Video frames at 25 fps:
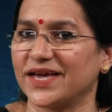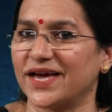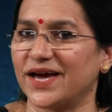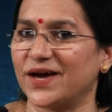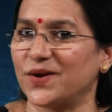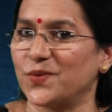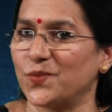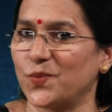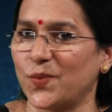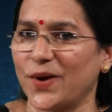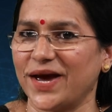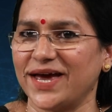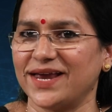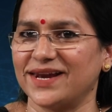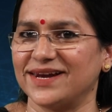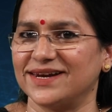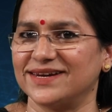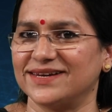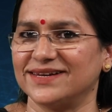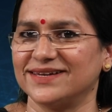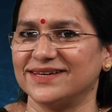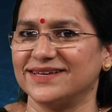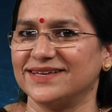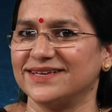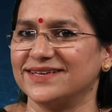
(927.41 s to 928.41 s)
And
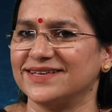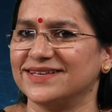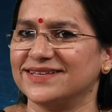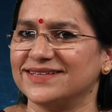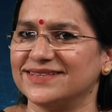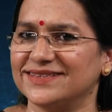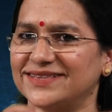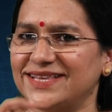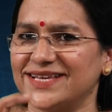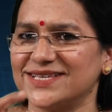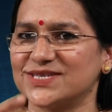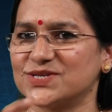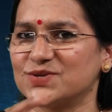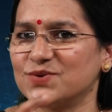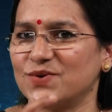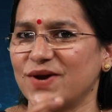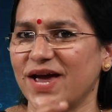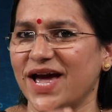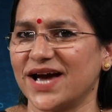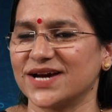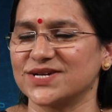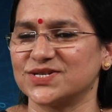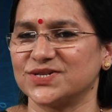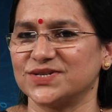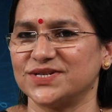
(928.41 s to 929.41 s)
well, this
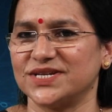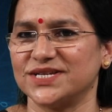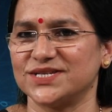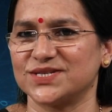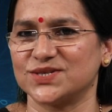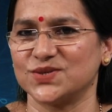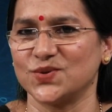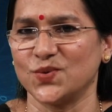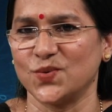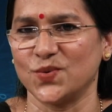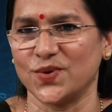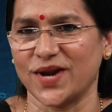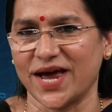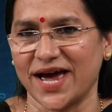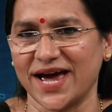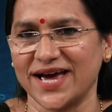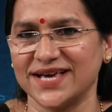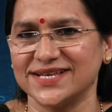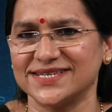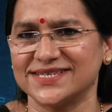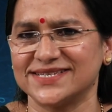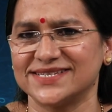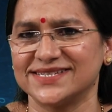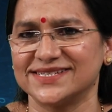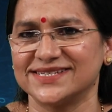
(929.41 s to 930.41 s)
reaction is known
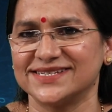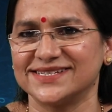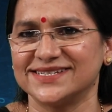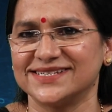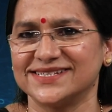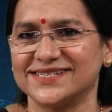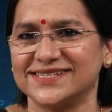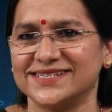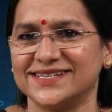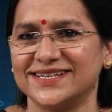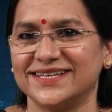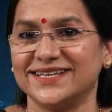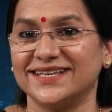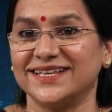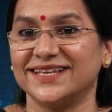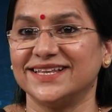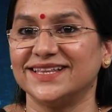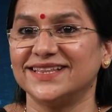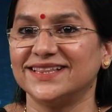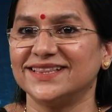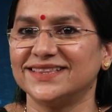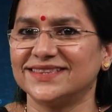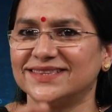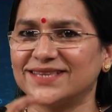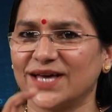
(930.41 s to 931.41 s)
as
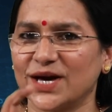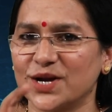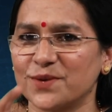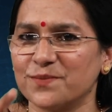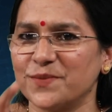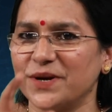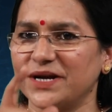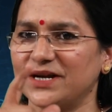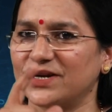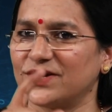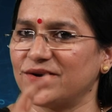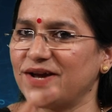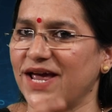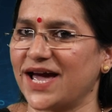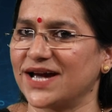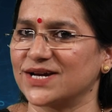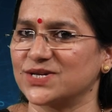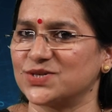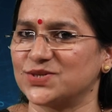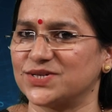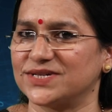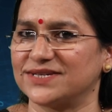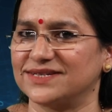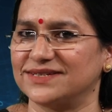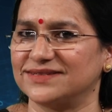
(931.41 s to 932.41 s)
thermit
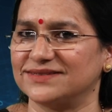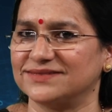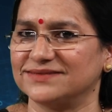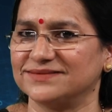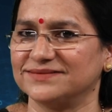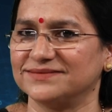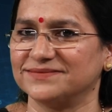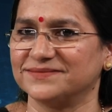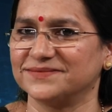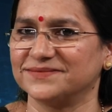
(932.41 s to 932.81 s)
reaction.